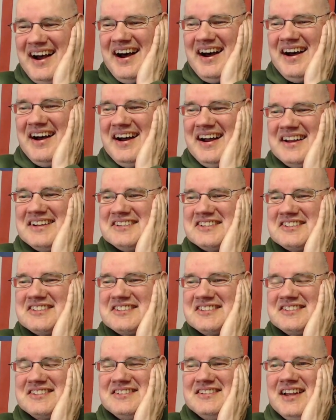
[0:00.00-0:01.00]
I
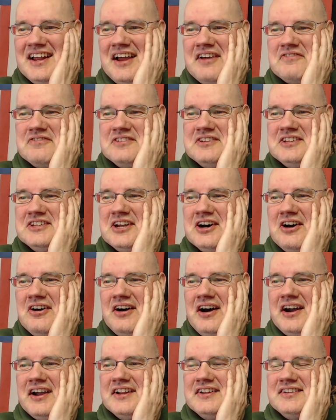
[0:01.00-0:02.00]
just have
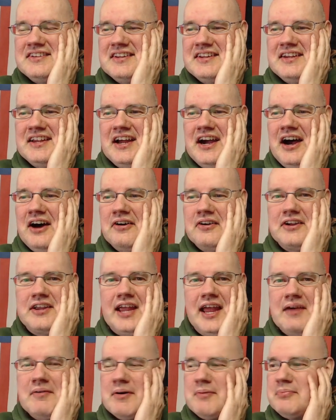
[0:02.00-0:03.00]
no idea how it
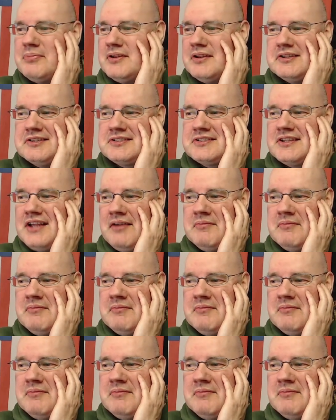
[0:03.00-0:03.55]
came up with this.